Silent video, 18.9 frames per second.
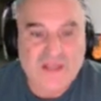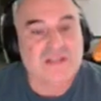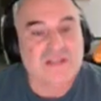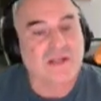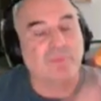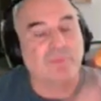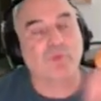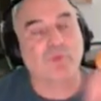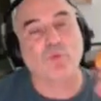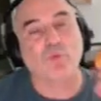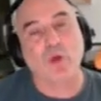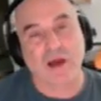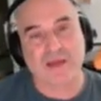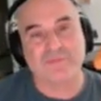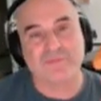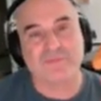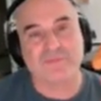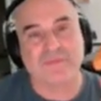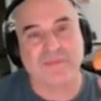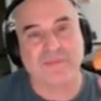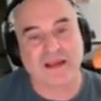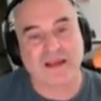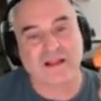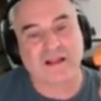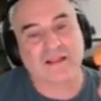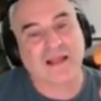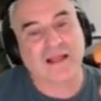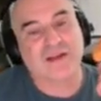Number one, they
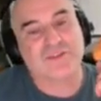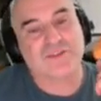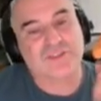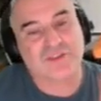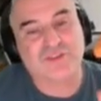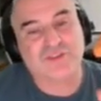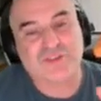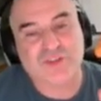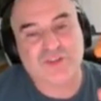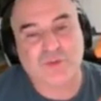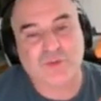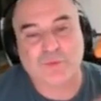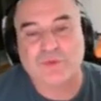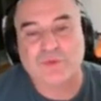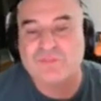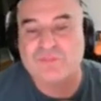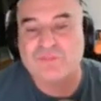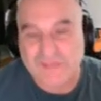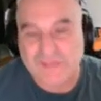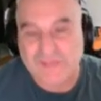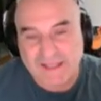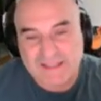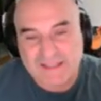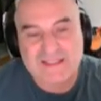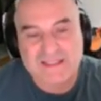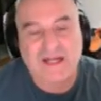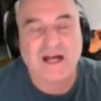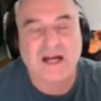allow students to
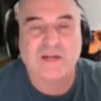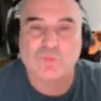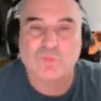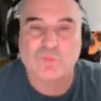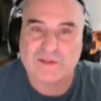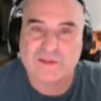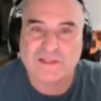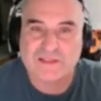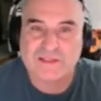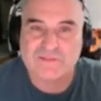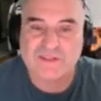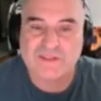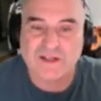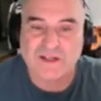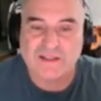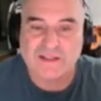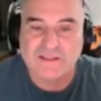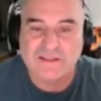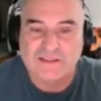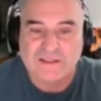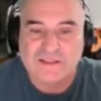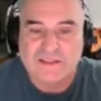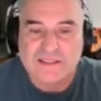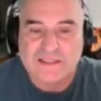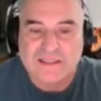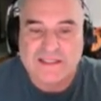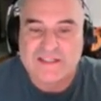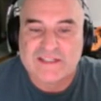reflect on what they've done.
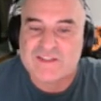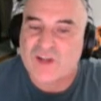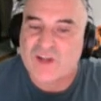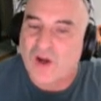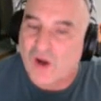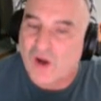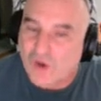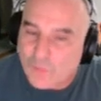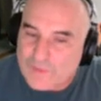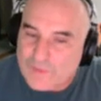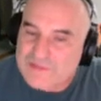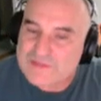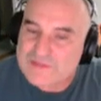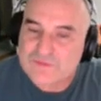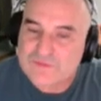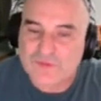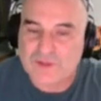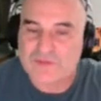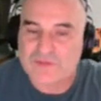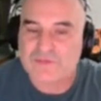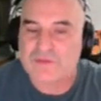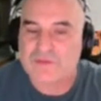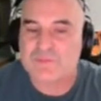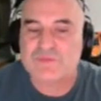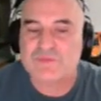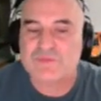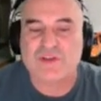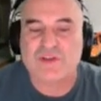It's always in front of
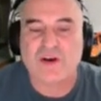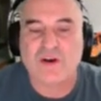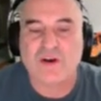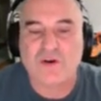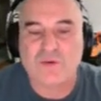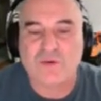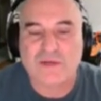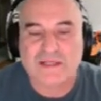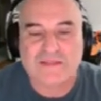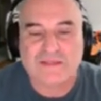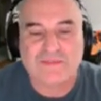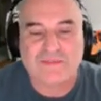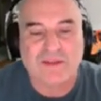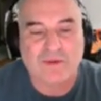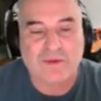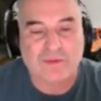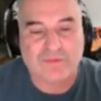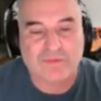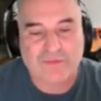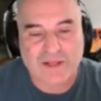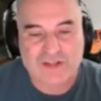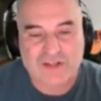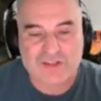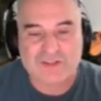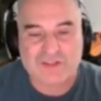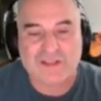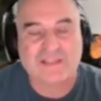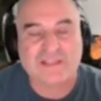them, so in their
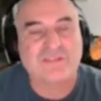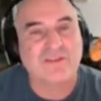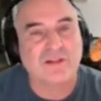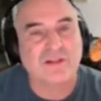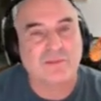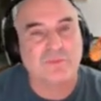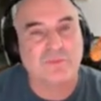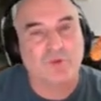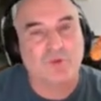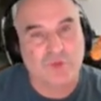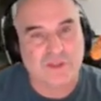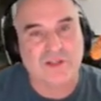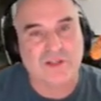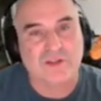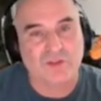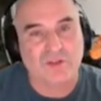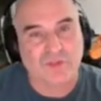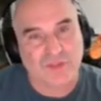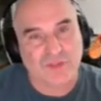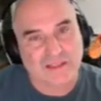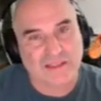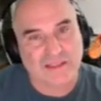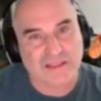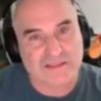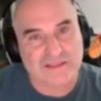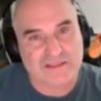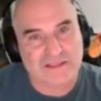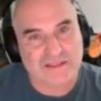reflection, they develop critical
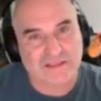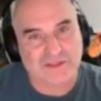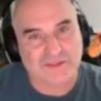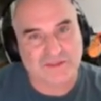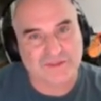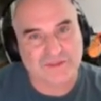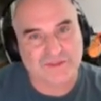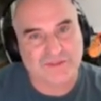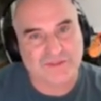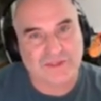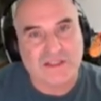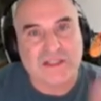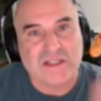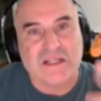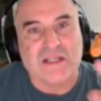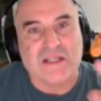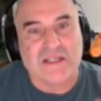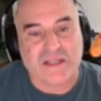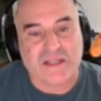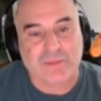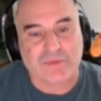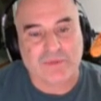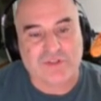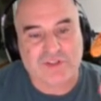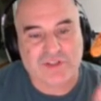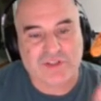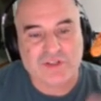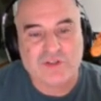thinking skills. Number
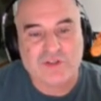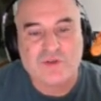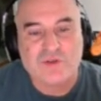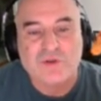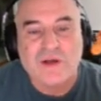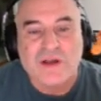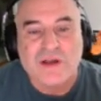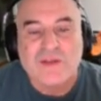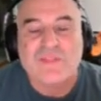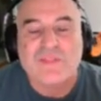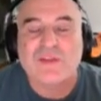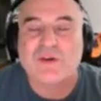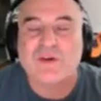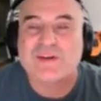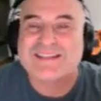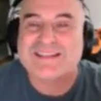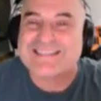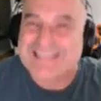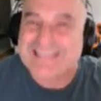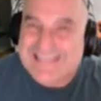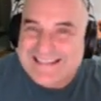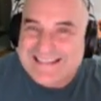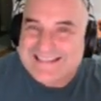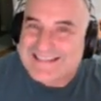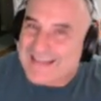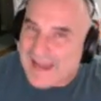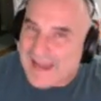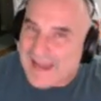two, there is
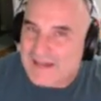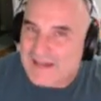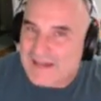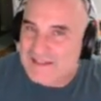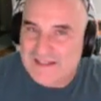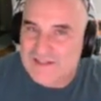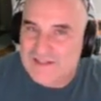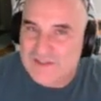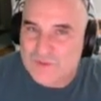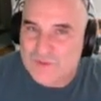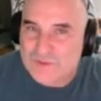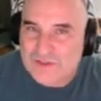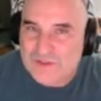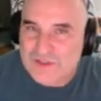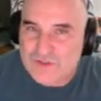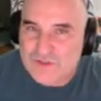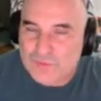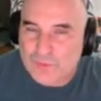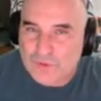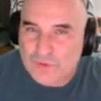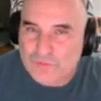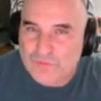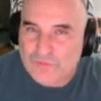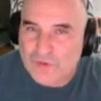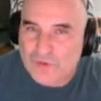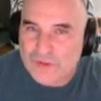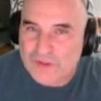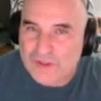easy access to a digital
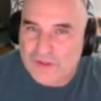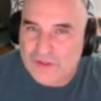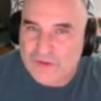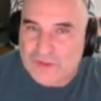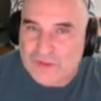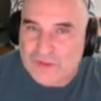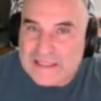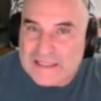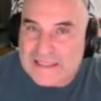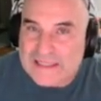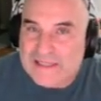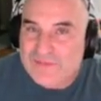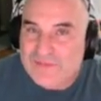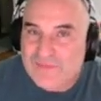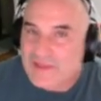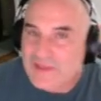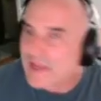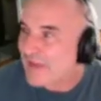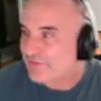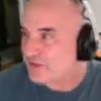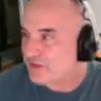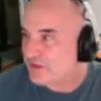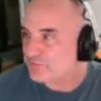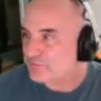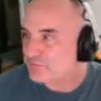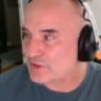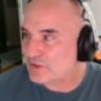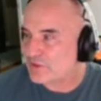portfolio. If they have a
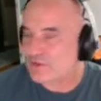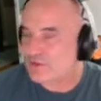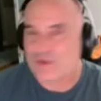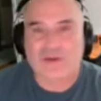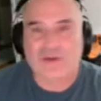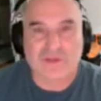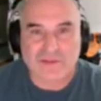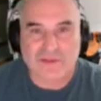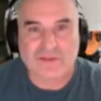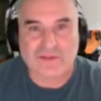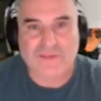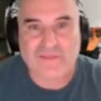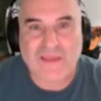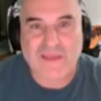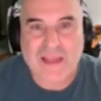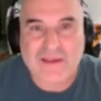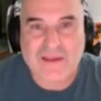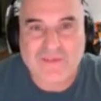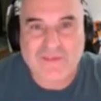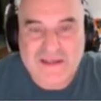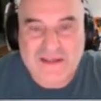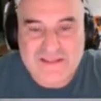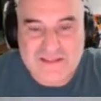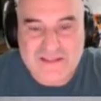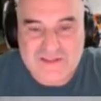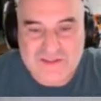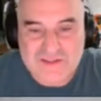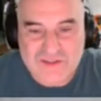computer, they have
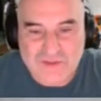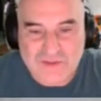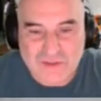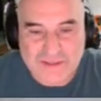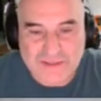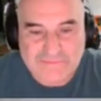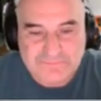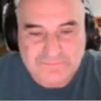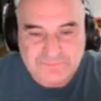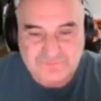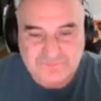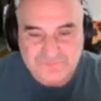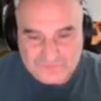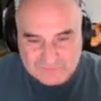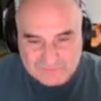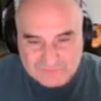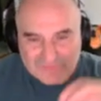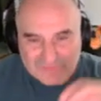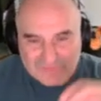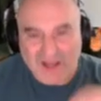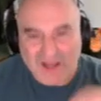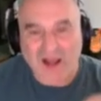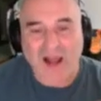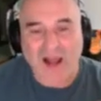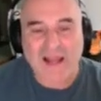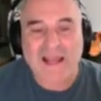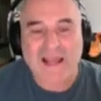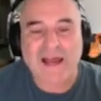access to it.
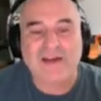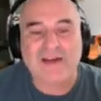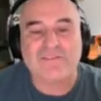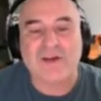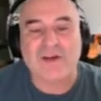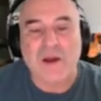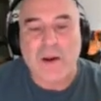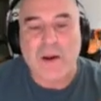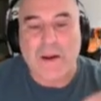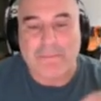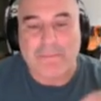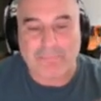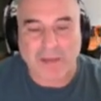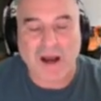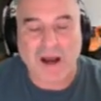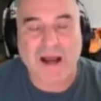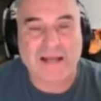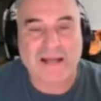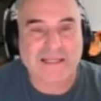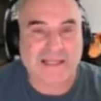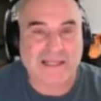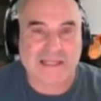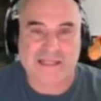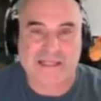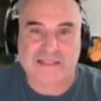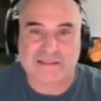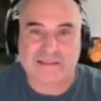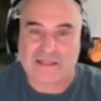I have mine
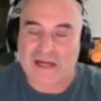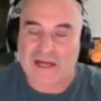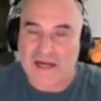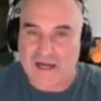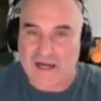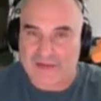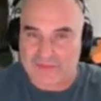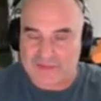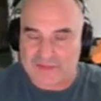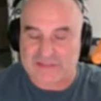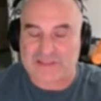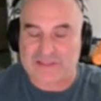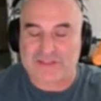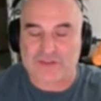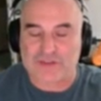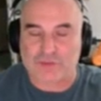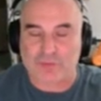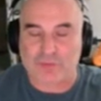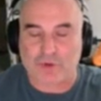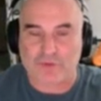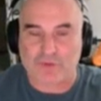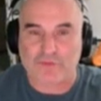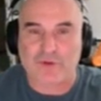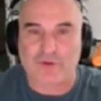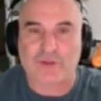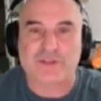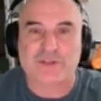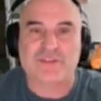in the digital
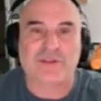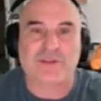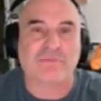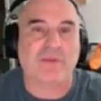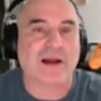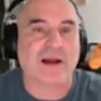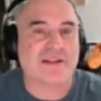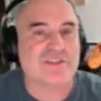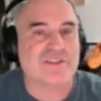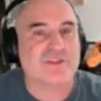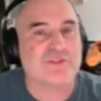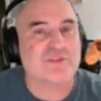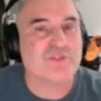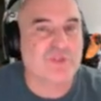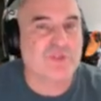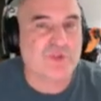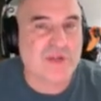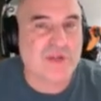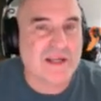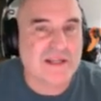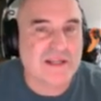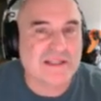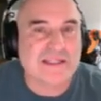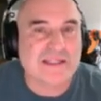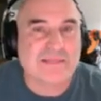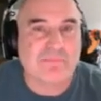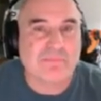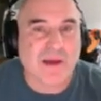portfolios that my students create
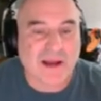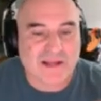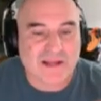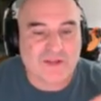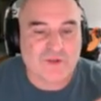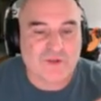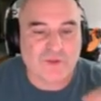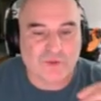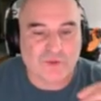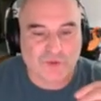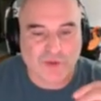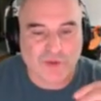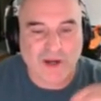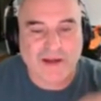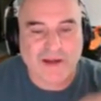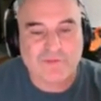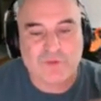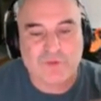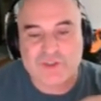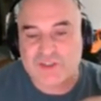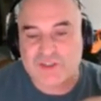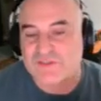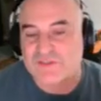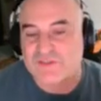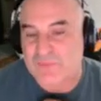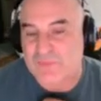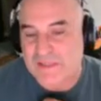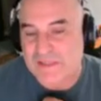in my Google Drive, which
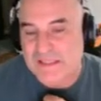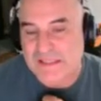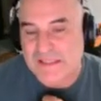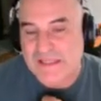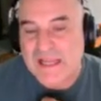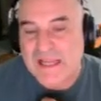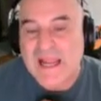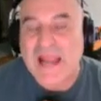gives me,